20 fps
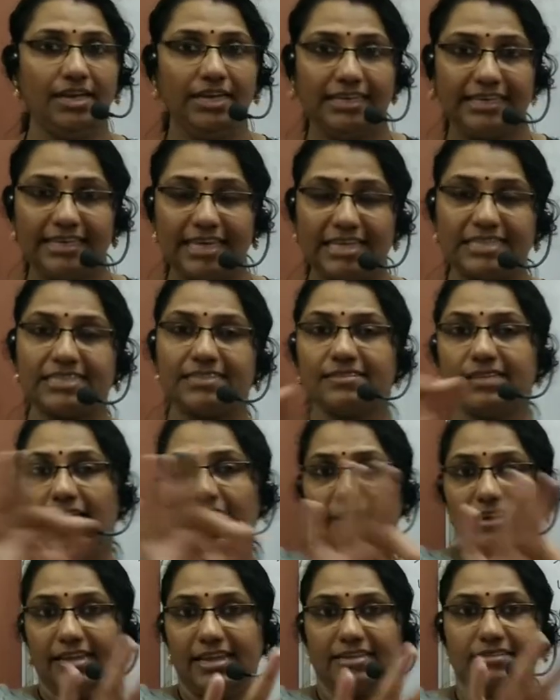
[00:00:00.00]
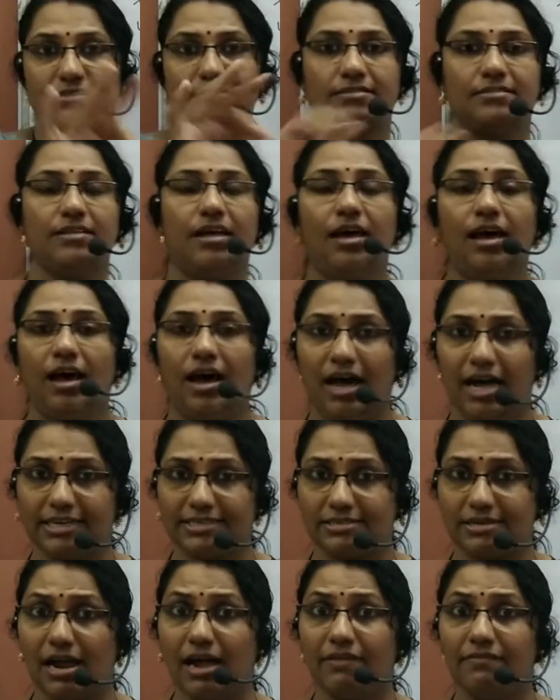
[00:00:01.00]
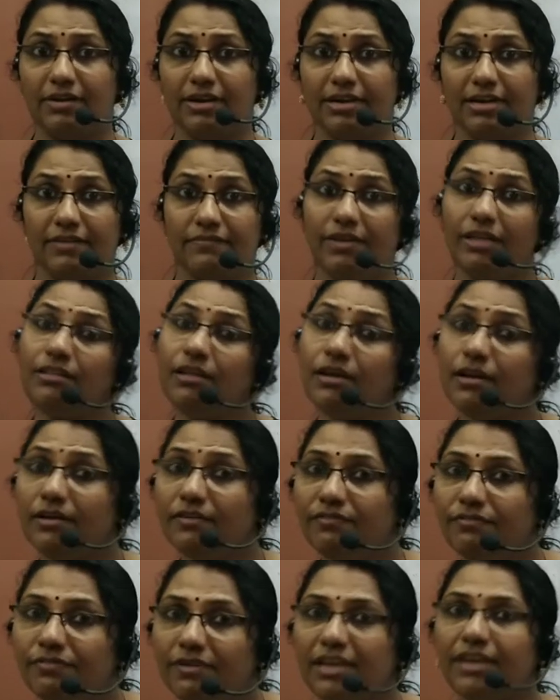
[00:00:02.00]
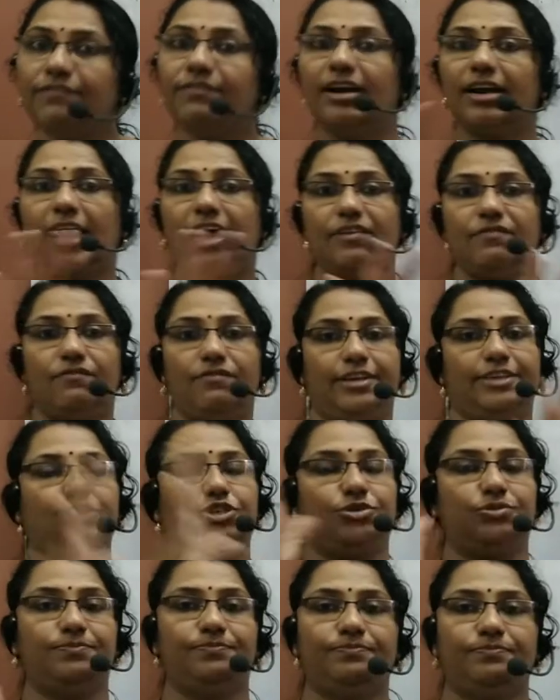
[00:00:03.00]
S and S are travelled with V1 and V2.